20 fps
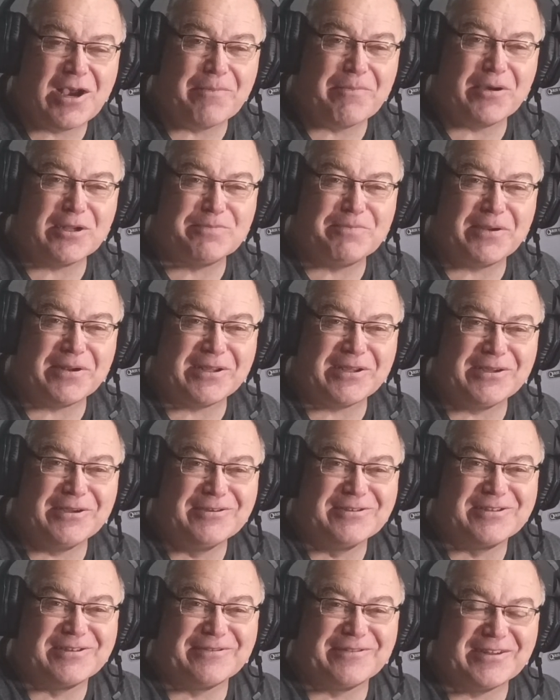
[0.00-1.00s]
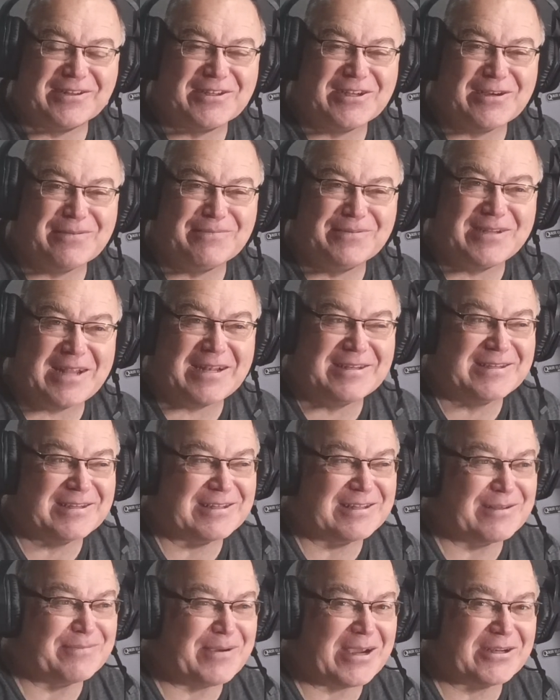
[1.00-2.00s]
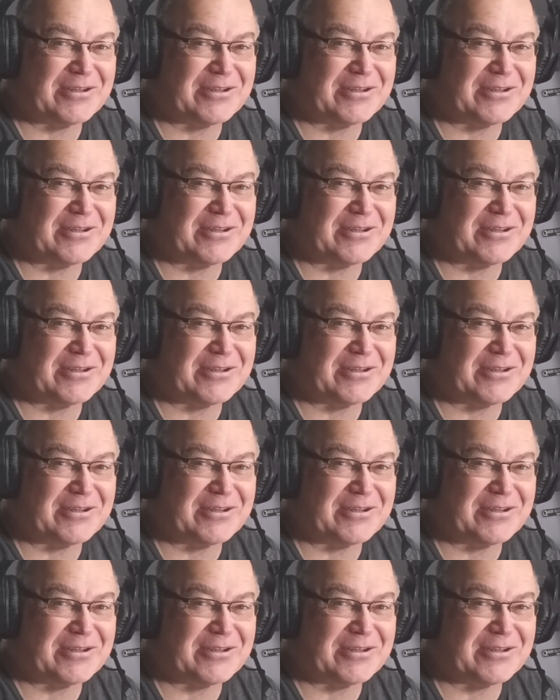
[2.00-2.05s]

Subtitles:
much better use of the term denting the